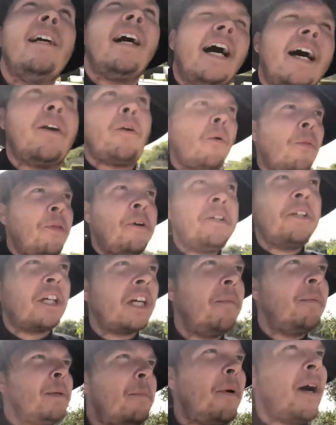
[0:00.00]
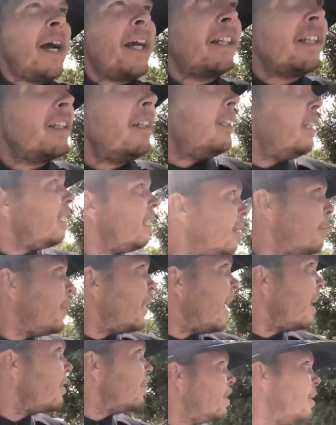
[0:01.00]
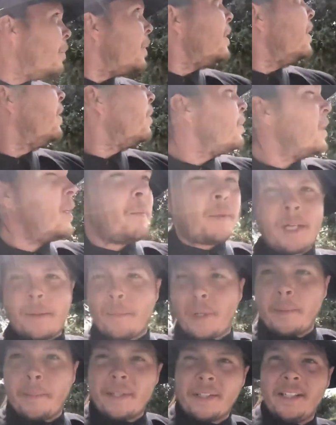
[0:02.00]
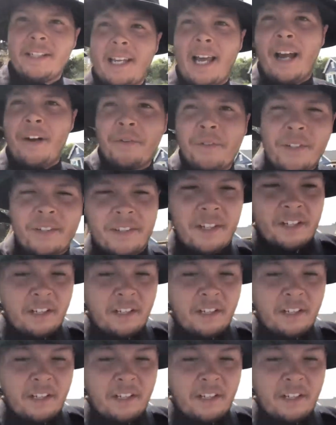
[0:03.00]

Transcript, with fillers: I don't think they're going to be buying Little Italy, but I don't know. But what, what, what, about these houses?